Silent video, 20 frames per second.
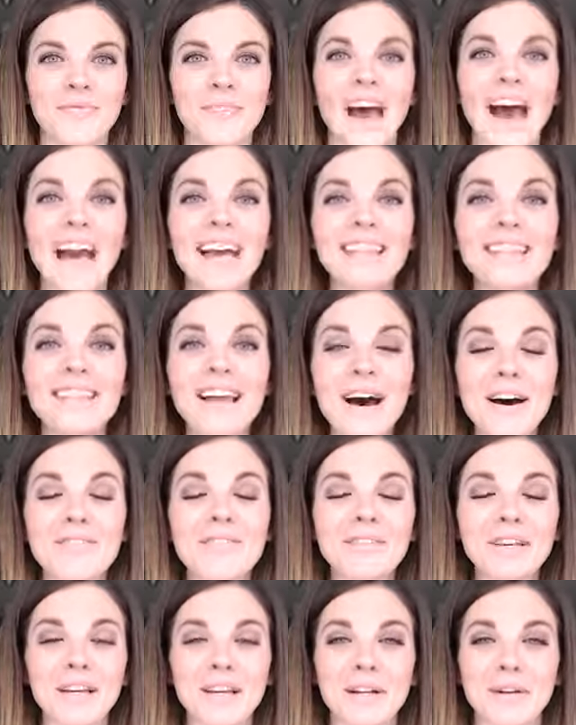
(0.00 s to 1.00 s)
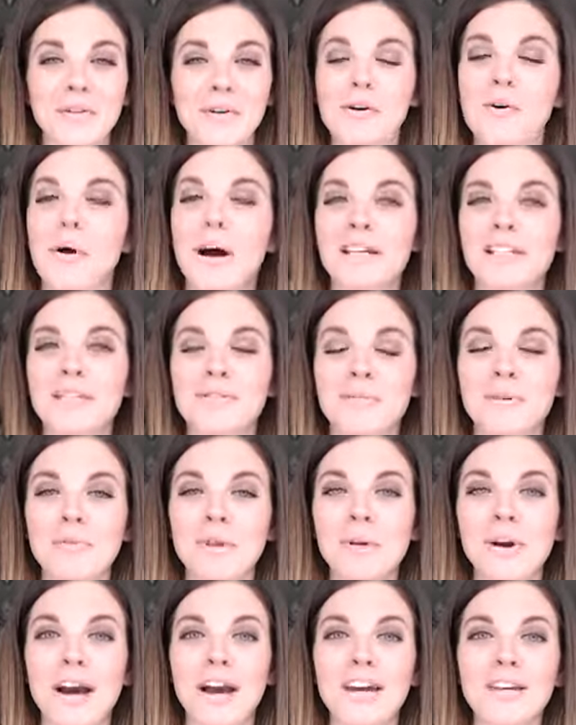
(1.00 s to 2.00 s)
I love getting requests from
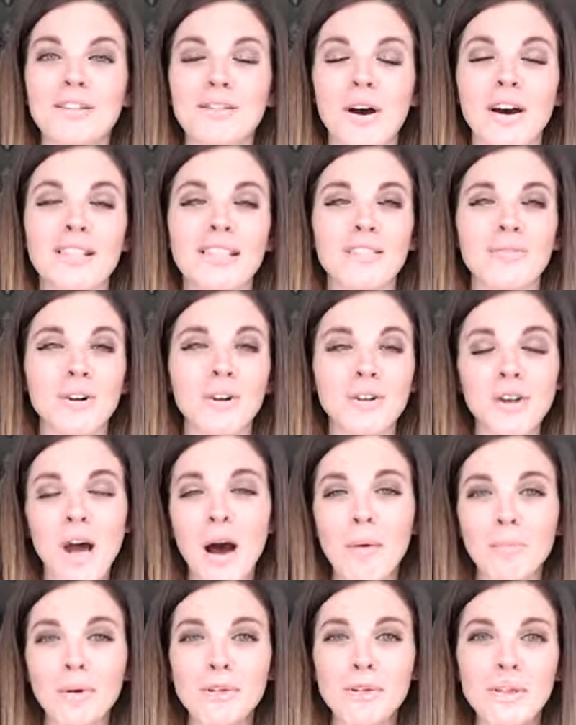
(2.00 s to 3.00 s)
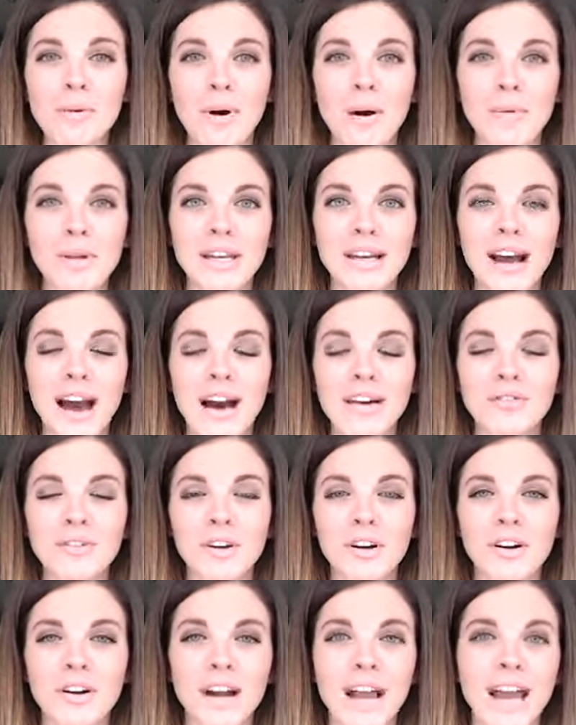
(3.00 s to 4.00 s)
you guys on different topics you want me to
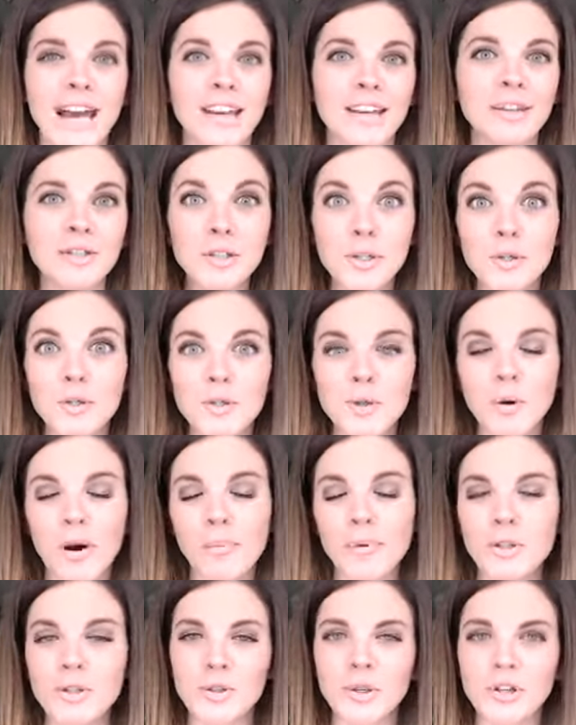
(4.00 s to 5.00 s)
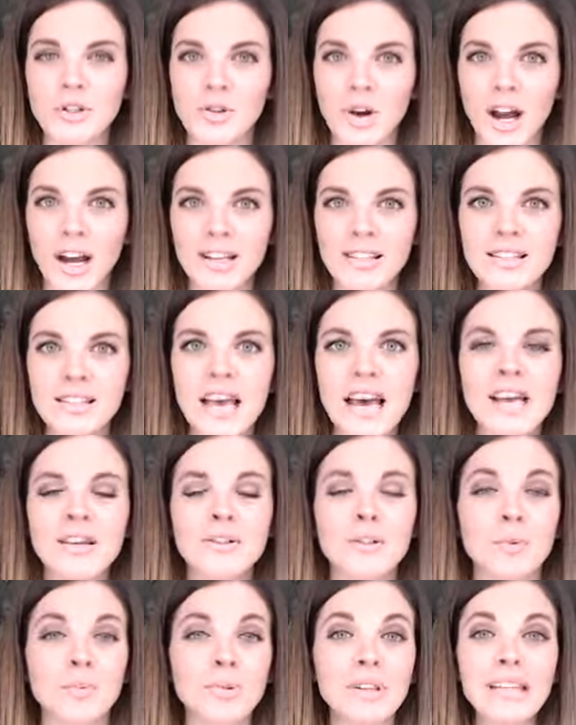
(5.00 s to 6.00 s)
cover and issues you want me to address.
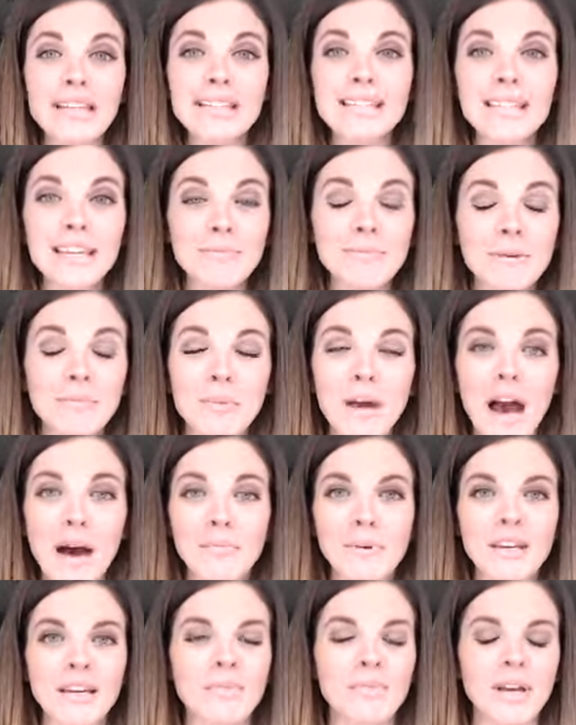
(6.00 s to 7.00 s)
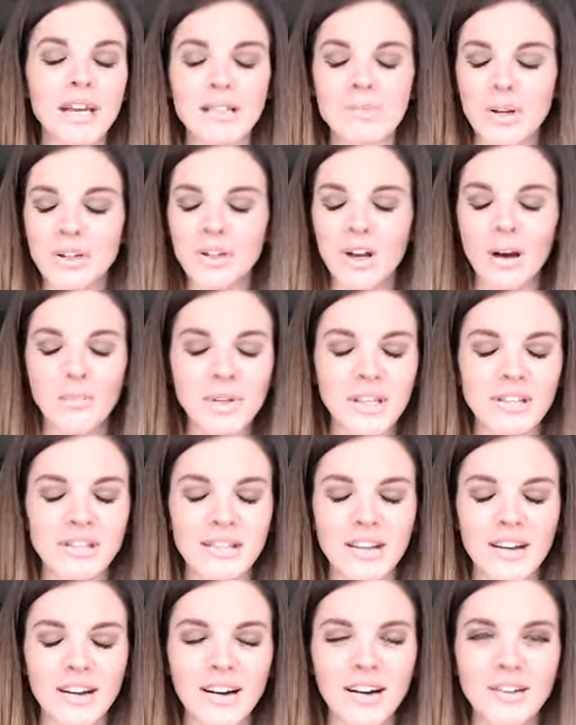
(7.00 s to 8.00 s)
So please keep them coming. It makes my job
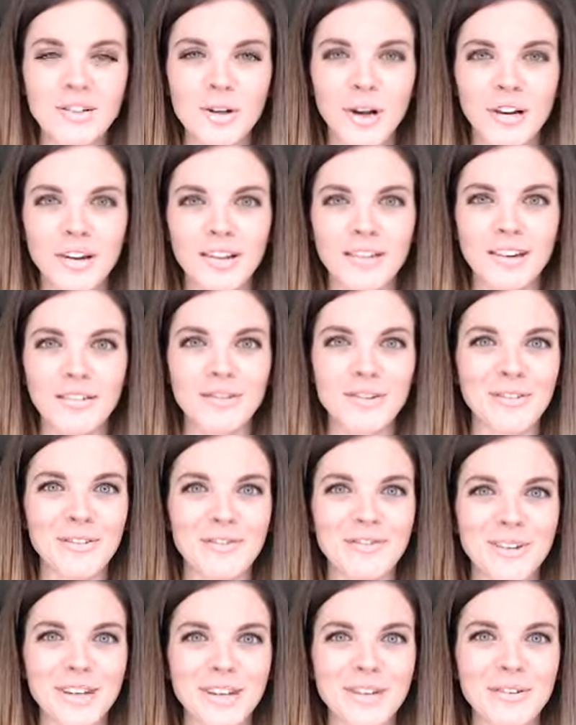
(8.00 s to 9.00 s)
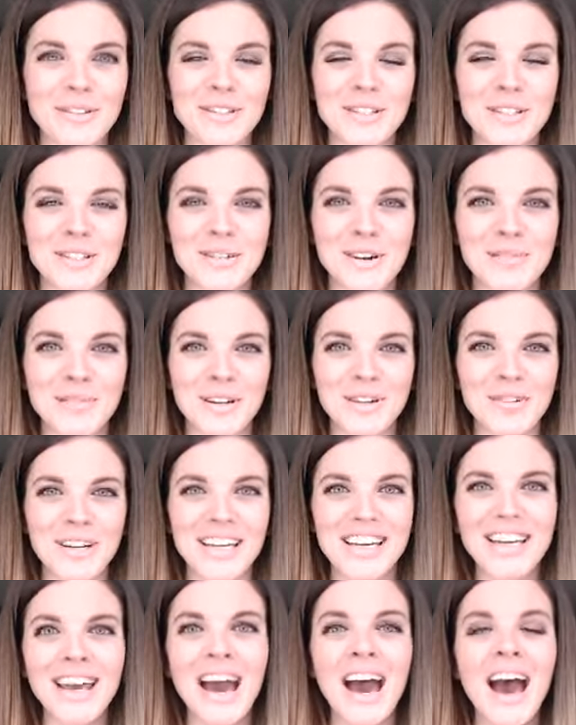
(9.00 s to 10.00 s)
easier trying to think of different videos to do every
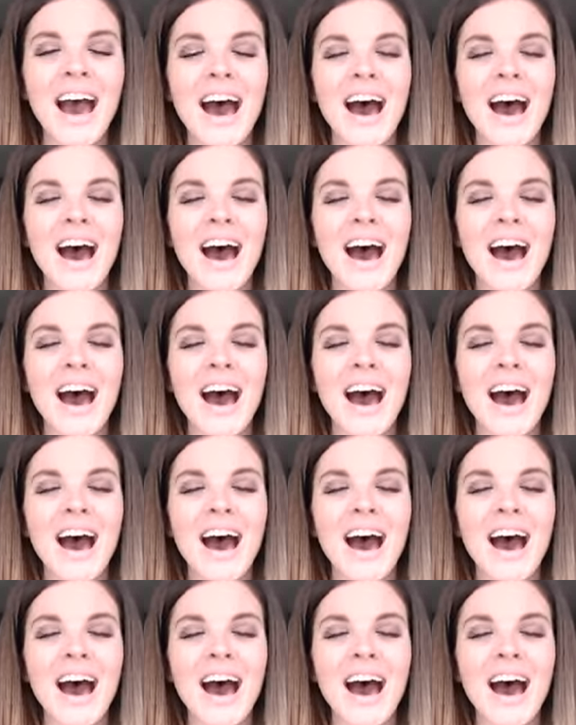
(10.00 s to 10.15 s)
week.